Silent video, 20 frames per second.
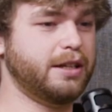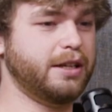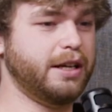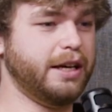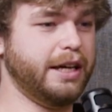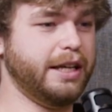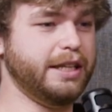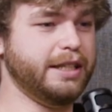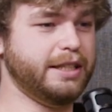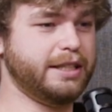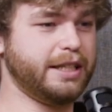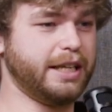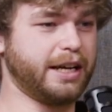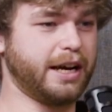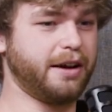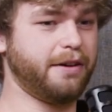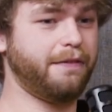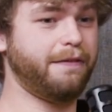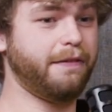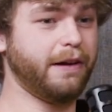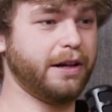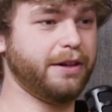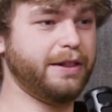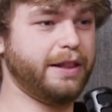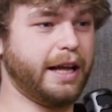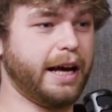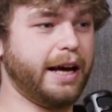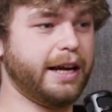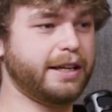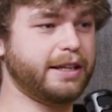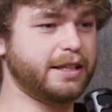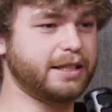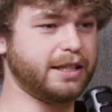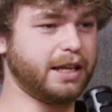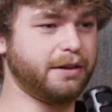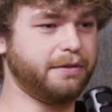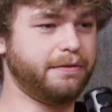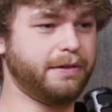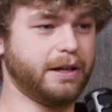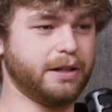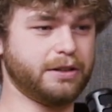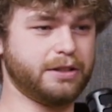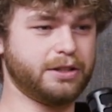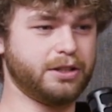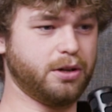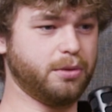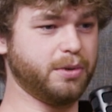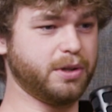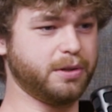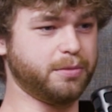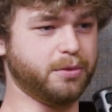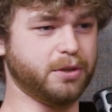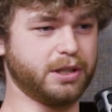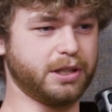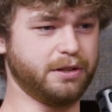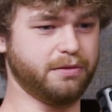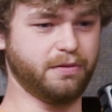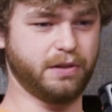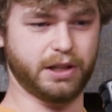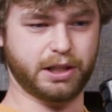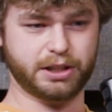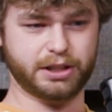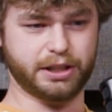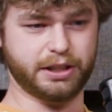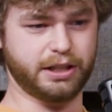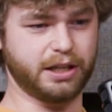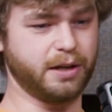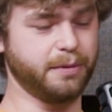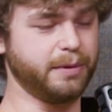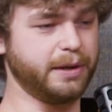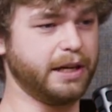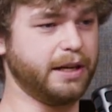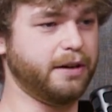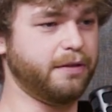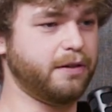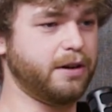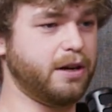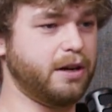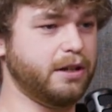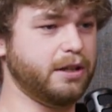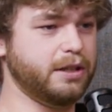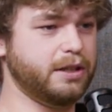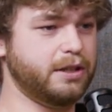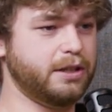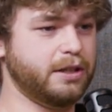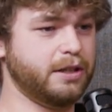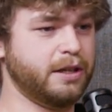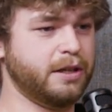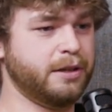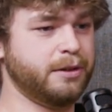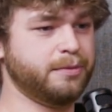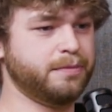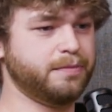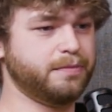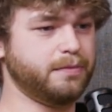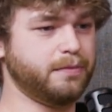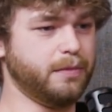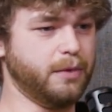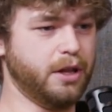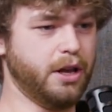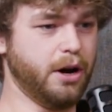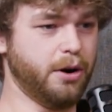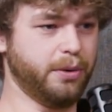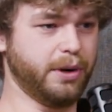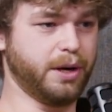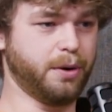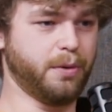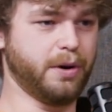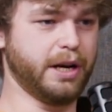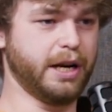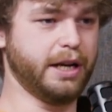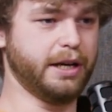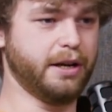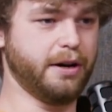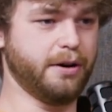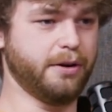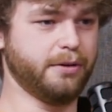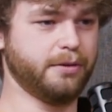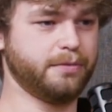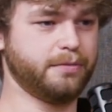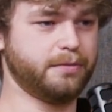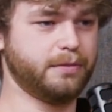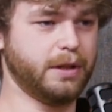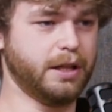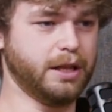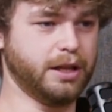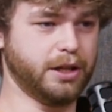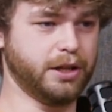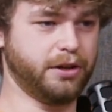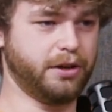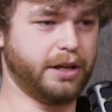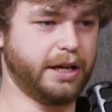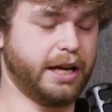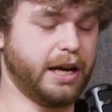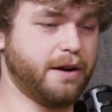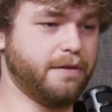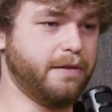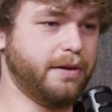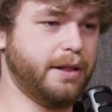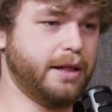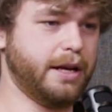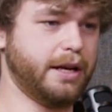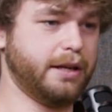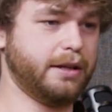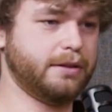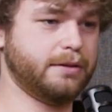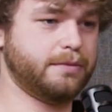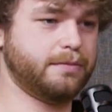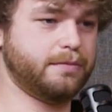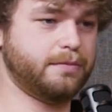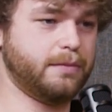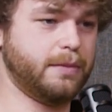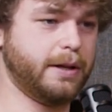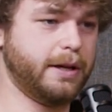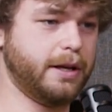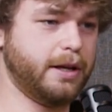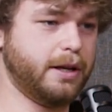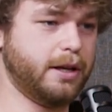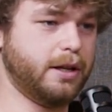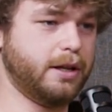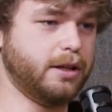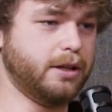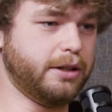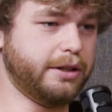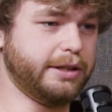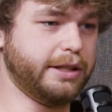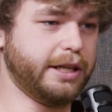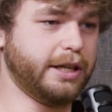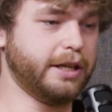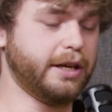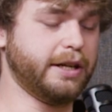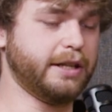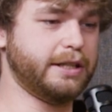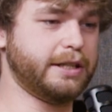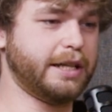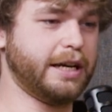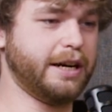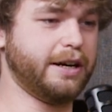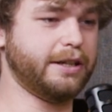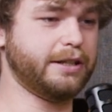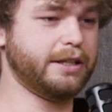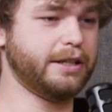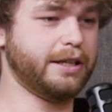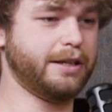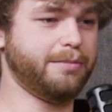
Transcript: And it's like I felt that because I felt so much more conviction coming out of college, knowing what I know and learning everything, learning God's character.